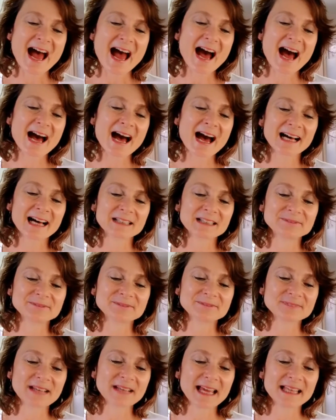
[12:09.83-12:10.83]

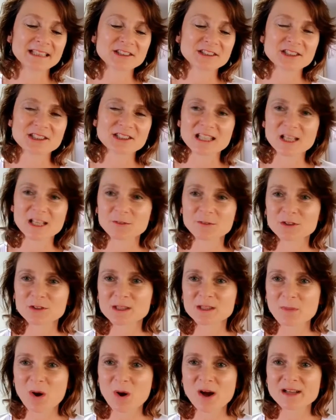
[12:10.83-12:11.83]
And just to give you
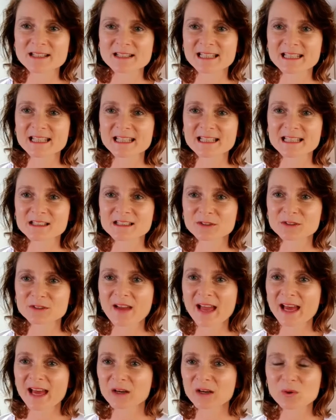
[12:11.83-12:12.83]
some ideas of
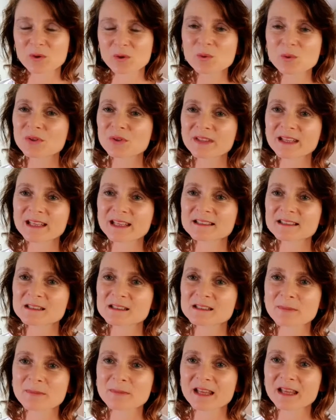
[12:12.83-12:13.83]
how to cook things
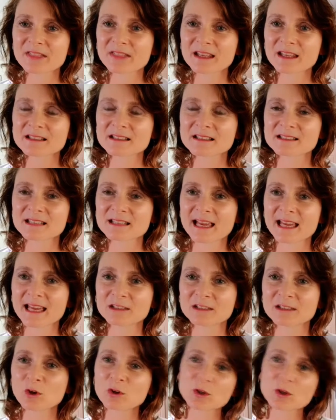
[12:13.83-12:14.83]
and make things
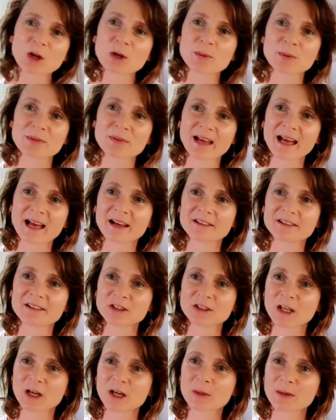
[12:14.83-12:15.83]
and not go without,
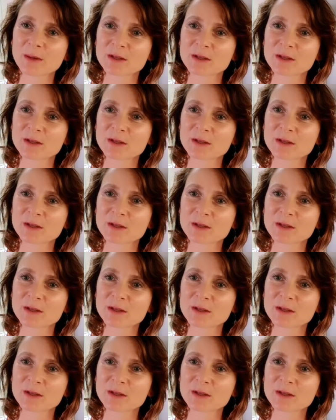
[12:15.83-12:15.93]
you know,